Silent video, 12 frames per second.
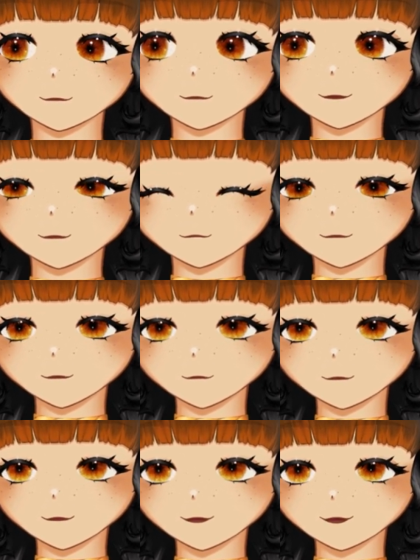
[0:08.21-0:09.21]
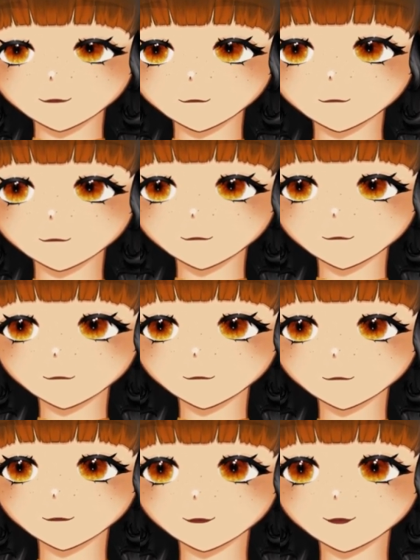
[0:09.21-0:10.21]
In previous letters,
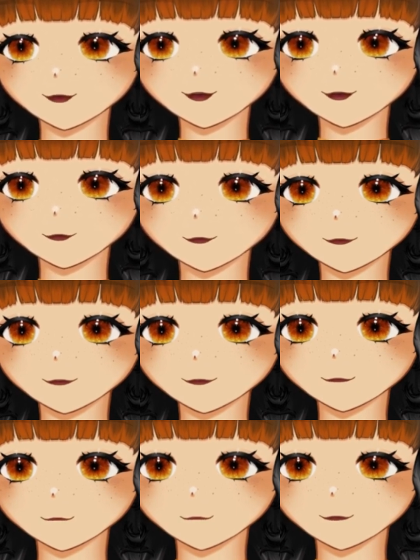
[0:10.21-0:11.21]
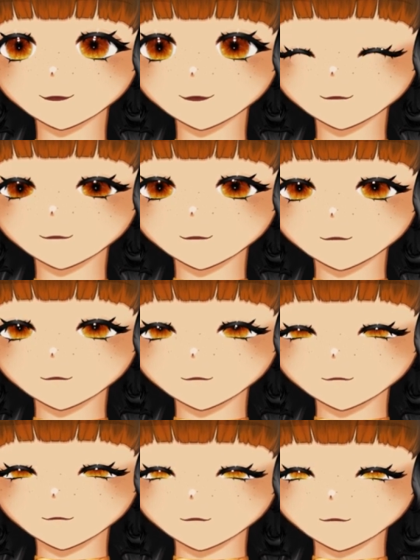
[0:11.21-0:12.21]
Allie had said things at home
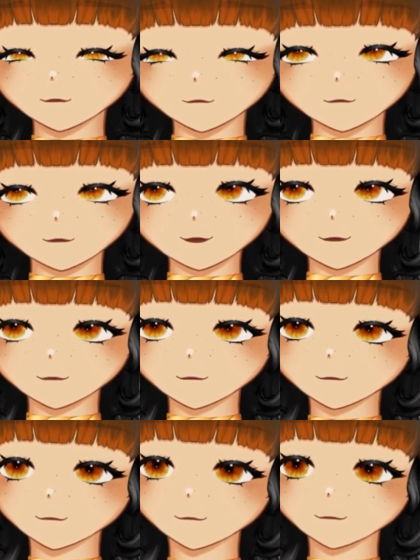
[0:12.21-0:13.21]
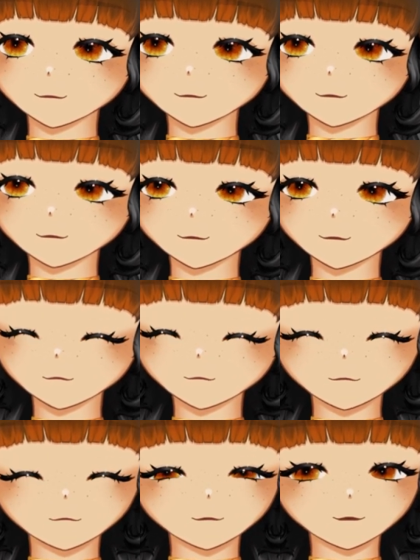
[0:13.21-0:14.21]
weren't going great. There
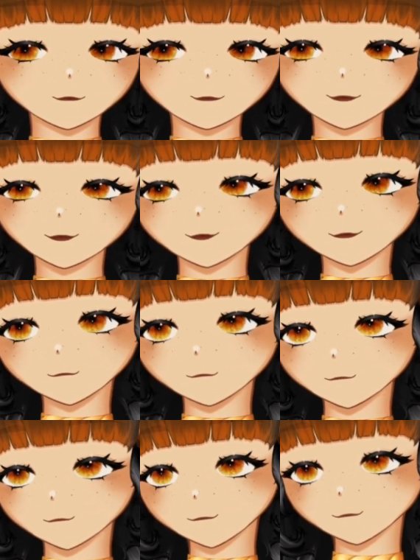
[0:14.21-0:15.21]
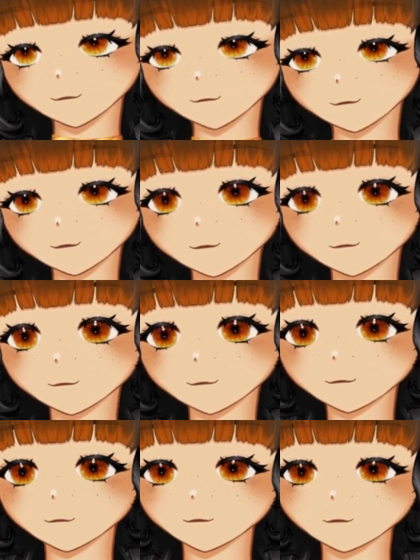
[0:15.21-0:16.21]
weren't much details, so
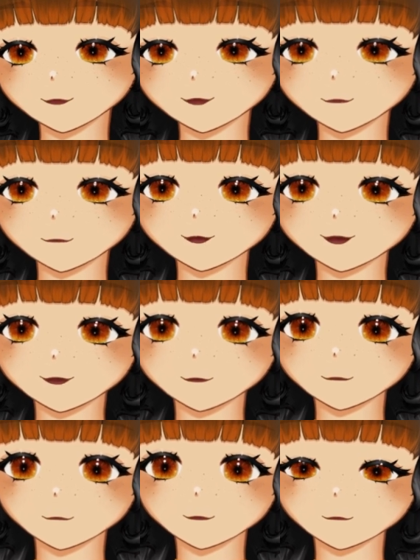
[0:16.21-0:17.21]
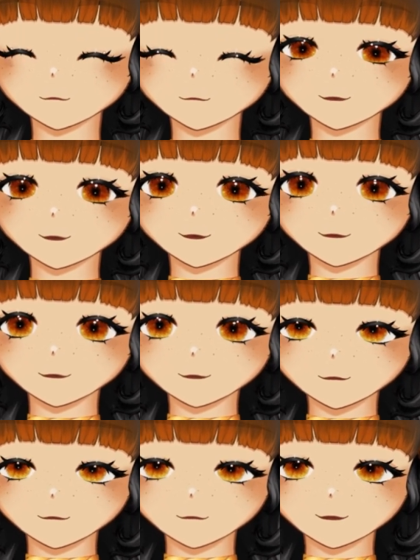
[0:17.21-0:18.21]
the boy had tried to encourage and
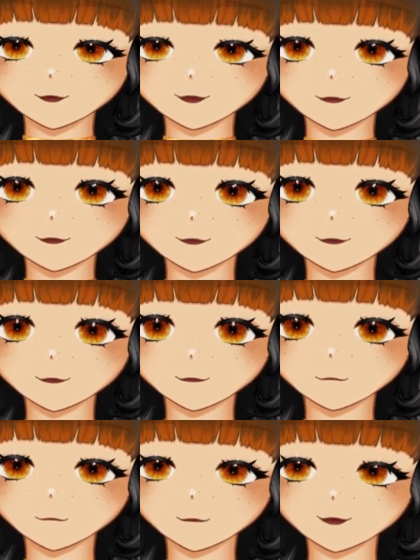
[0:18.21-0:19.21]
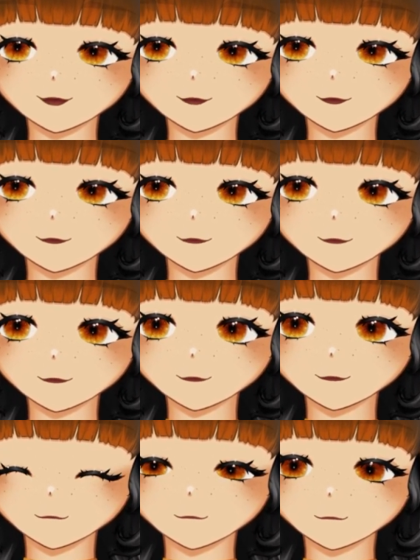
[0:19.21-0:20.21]
comfort Allie in his reply.
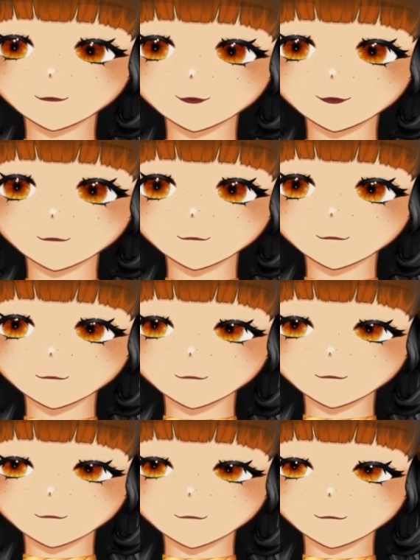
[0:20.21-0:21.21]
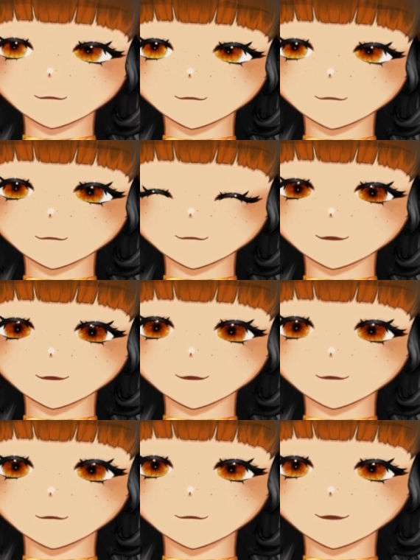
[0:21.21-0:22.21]
But now, he
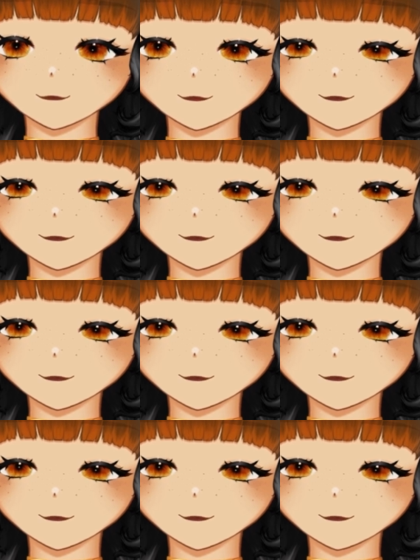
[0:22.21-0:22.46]
wished he'd